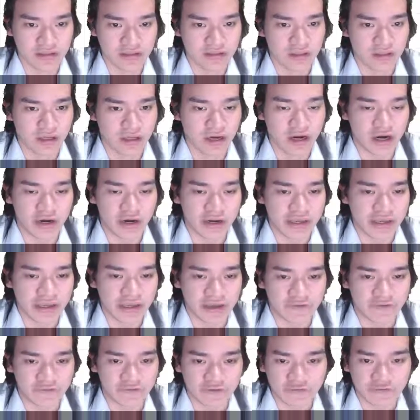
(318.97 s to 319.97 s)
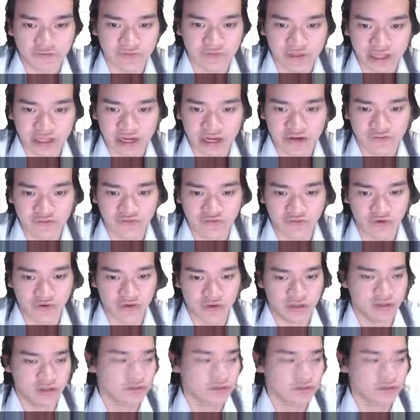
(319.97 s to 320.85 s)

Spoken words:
the RAF15 airfoil.